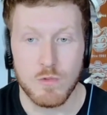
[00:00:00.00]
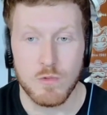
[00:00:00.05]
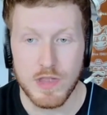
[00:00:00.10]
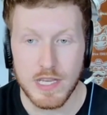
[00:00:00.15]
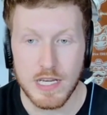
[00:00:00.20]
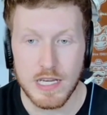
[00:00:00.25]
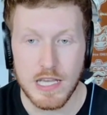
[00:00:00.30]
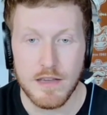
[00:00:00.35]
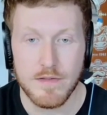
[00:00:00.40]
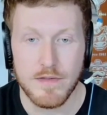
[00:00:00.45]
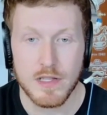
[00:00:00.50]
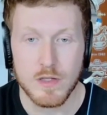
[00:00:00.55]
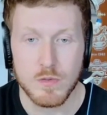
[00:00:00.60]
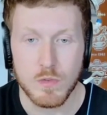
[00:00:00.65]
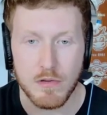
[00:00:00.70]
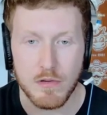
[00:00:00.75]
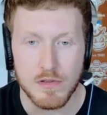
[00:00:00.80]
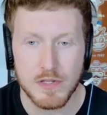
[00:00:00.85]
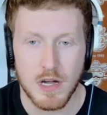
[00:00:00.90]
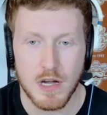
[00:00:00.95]
with the defense.
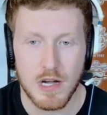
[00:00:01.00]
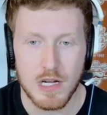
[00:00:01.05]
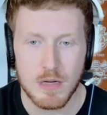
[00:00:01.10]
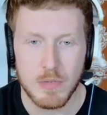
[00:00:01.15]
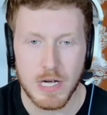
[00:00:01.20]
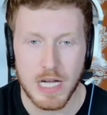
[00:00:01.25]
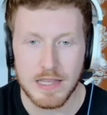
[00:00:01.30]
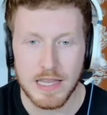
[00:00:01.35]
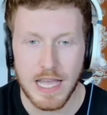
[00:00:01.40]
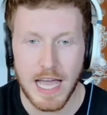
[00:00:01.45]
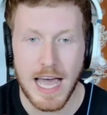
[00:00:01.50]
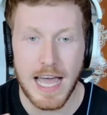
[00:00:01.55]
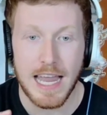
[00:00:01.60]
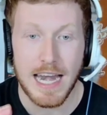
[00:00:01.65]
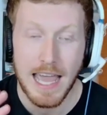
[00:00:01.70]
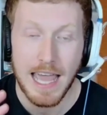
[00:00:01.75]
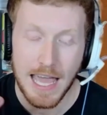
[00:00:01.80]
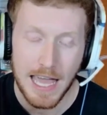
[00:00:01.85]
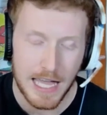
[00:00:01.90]
We will talk about that.